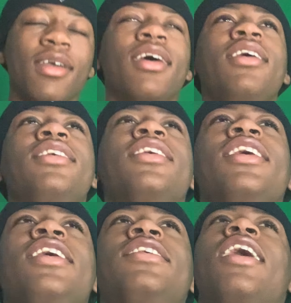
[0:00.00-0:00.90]
It ain't, it
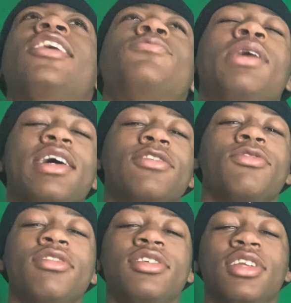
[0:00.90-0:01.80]
ain't as bad. It's
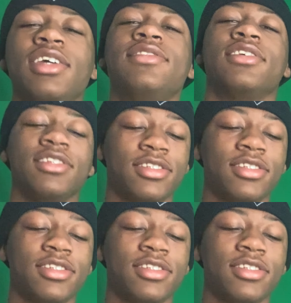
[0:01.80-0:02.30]
really decent.